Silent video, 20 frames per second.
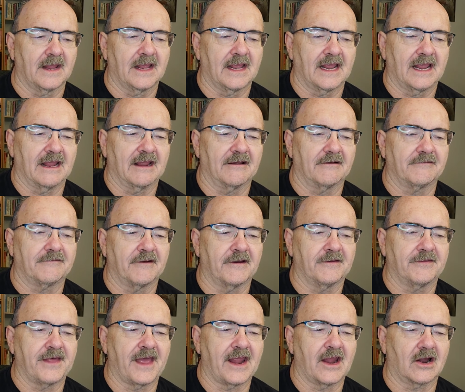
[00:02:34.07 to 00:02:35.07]
If
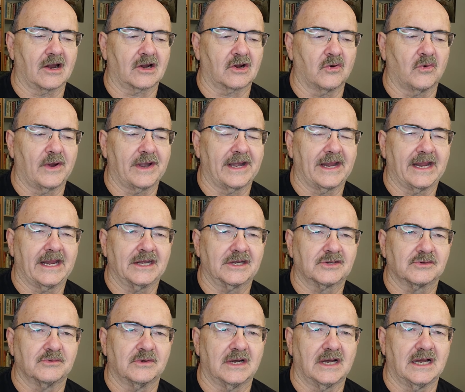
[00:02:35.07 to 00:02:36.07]
they are going
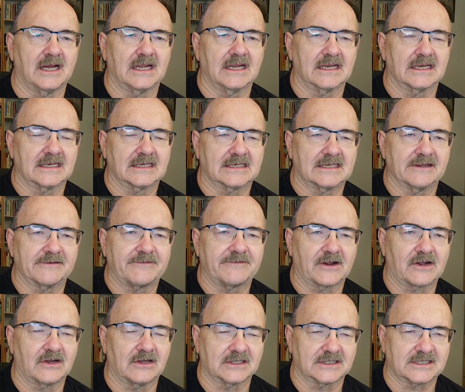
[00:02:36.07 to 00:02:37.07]
into a
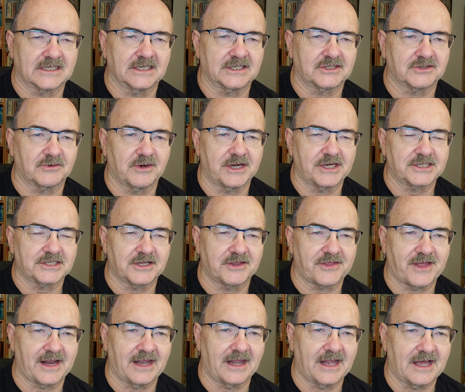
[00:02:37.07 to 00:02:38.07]
difficult
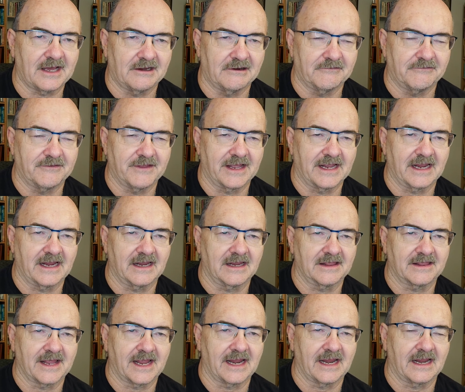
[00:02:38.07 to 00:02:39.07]
situation, they love.
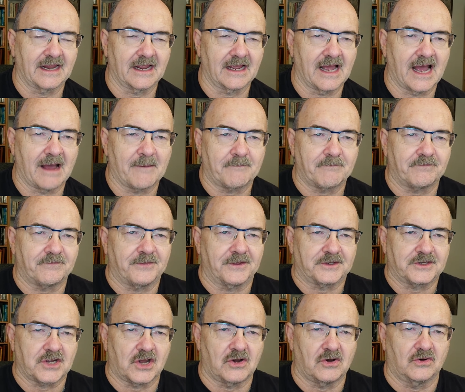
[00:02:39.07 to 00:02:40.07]
They up the
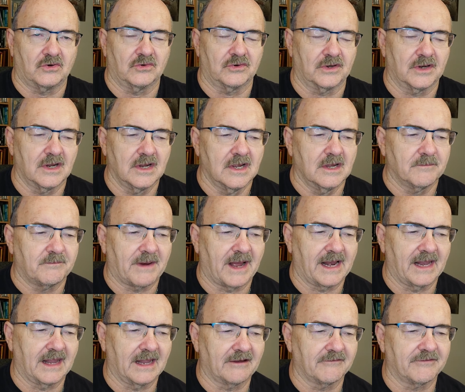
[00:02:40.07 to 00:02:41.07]
tone
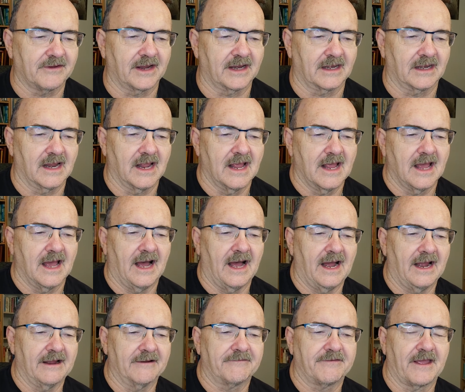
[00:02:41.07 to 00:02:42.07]
by loving.
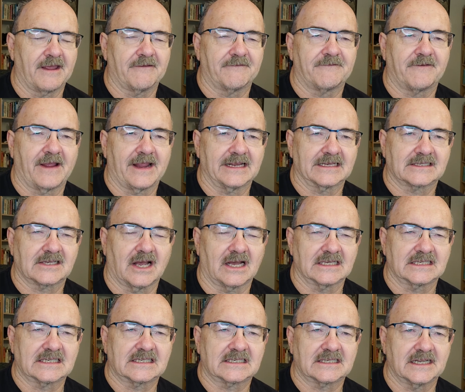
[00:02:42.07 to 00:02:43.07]
If they face
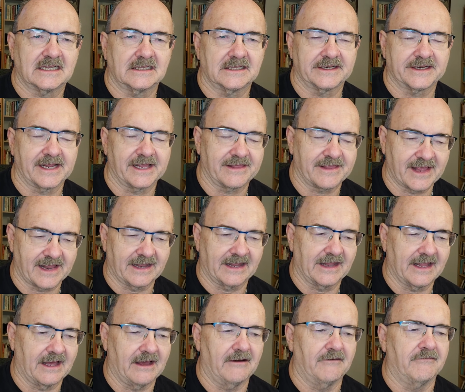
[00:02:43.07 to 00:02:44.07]
hostility, they
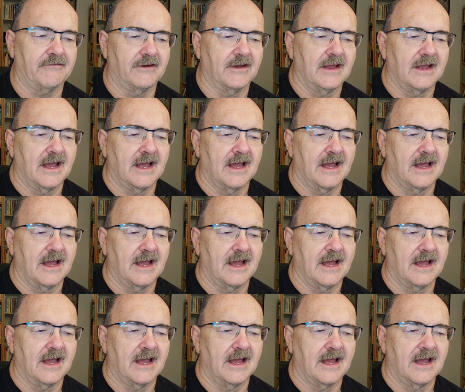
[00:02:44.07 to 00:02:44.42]
love.